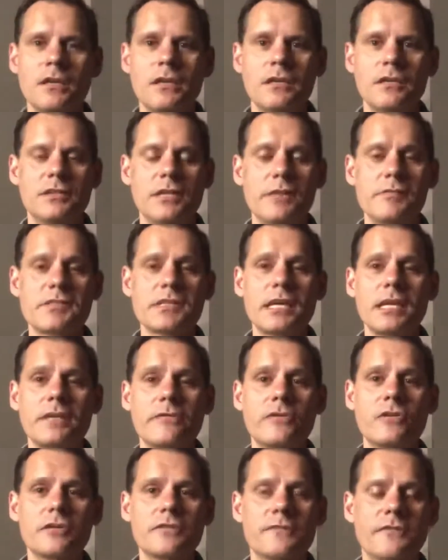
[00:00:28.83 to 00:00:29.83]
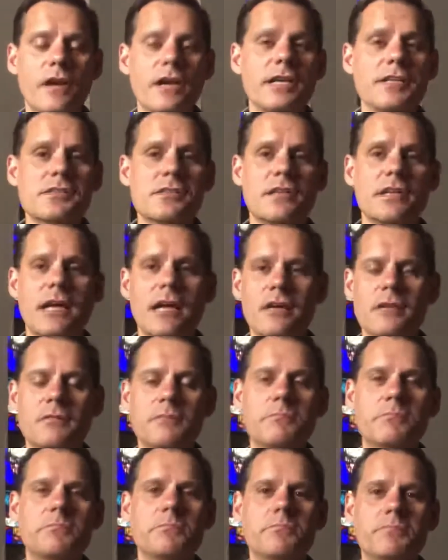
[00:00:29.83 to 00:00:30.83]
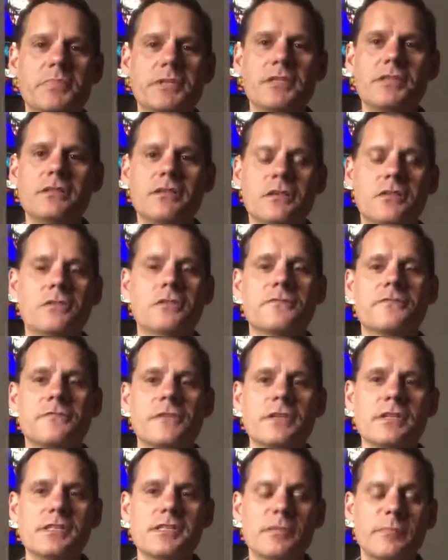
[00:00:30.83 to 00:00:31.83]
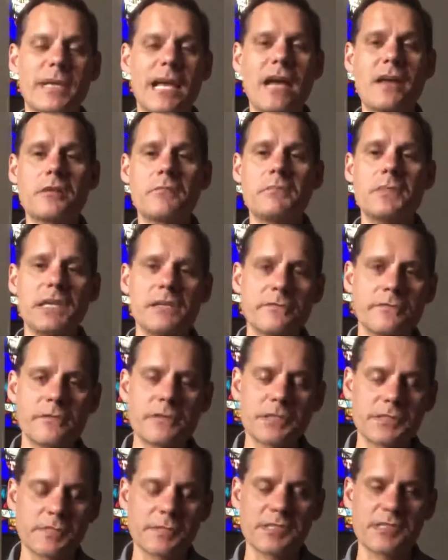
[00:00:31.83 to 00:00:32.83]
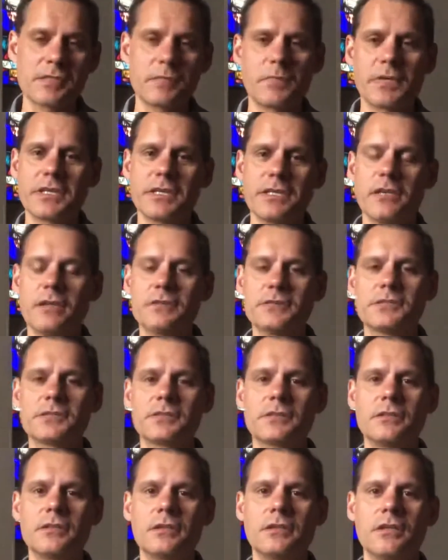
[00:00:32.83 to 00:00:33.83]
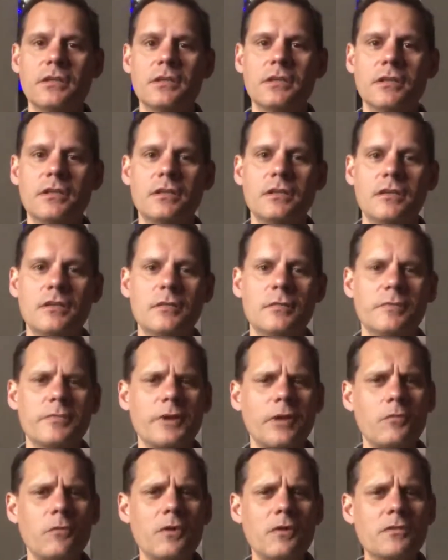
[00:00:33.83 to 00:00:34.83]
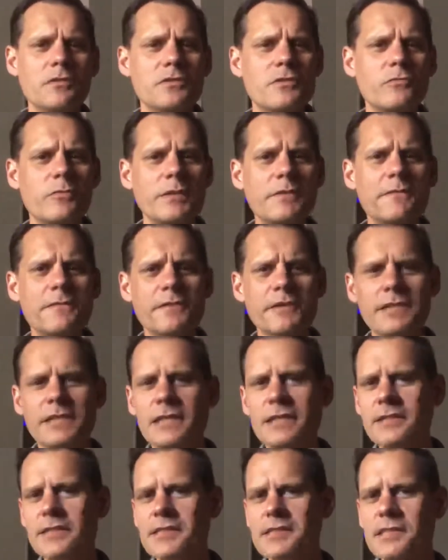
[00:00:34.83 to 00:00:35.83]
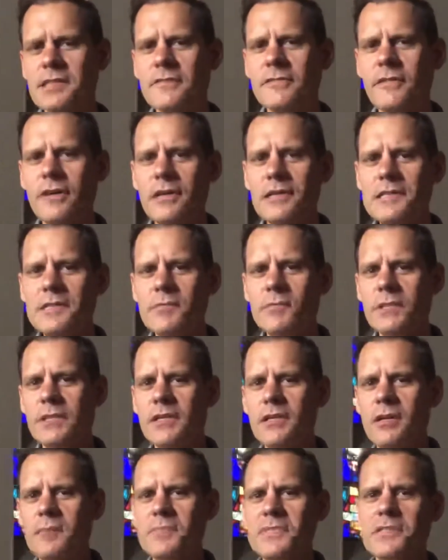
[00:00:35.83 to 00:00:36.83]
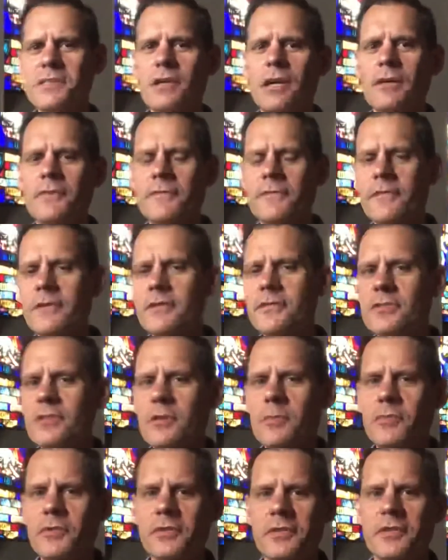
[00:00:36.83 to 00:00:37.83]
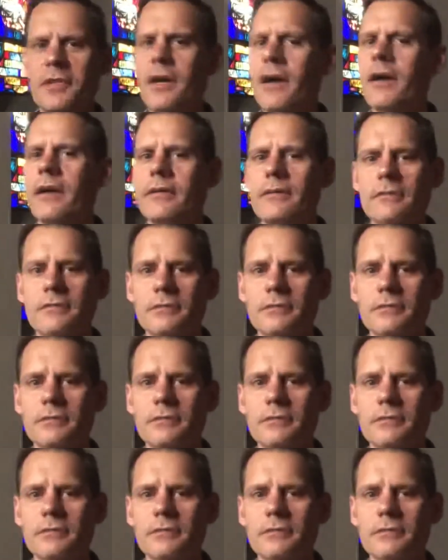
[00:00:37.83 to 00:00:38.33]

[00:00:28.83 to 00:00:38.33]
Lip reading: That was kind of her advice on how to be a good friend to somebody, how to make friends with somebody else. But I wonder, do we forget this advice when it comes to our friendship with God?